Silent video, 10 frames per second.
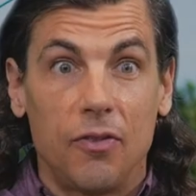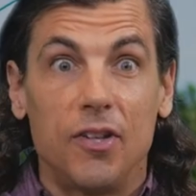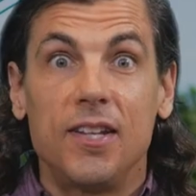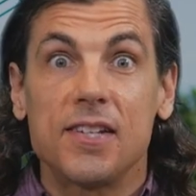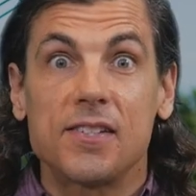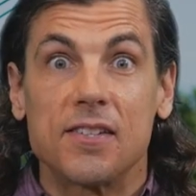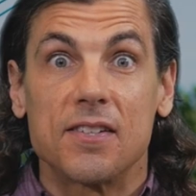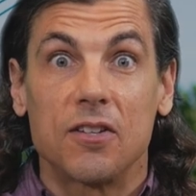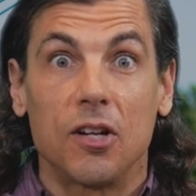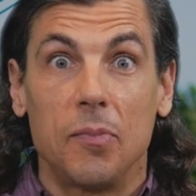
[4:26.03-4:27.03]
The distance
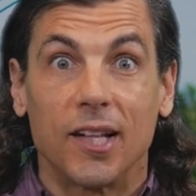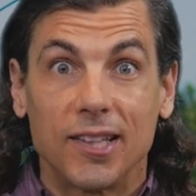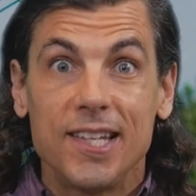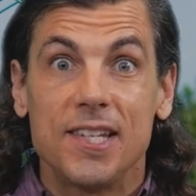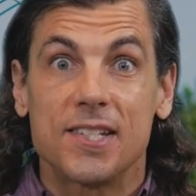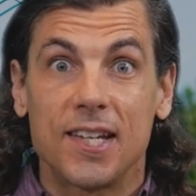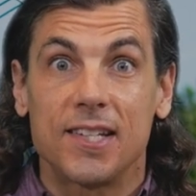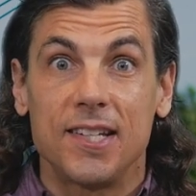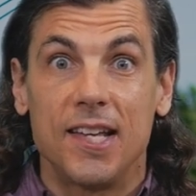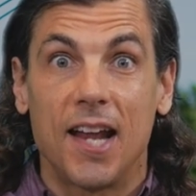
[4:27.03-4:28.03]
is going to be at least
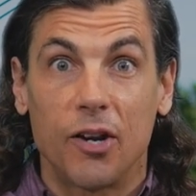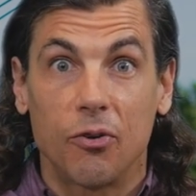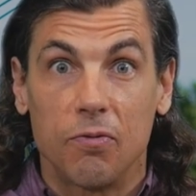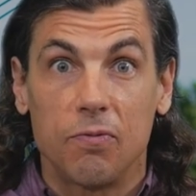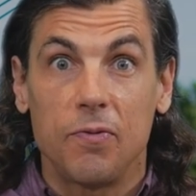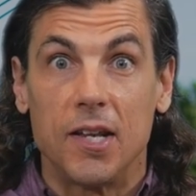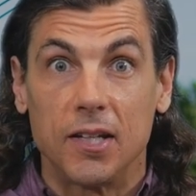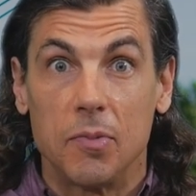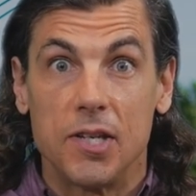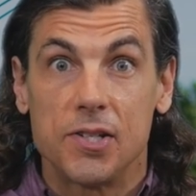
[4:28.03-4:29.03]
sixteen hundred feet
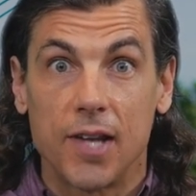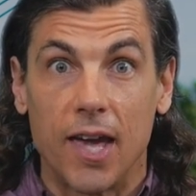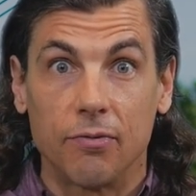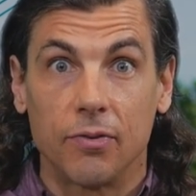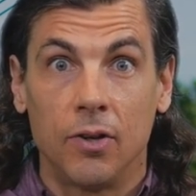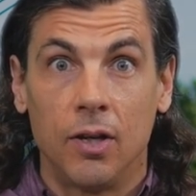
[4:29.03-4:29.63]
to be safe.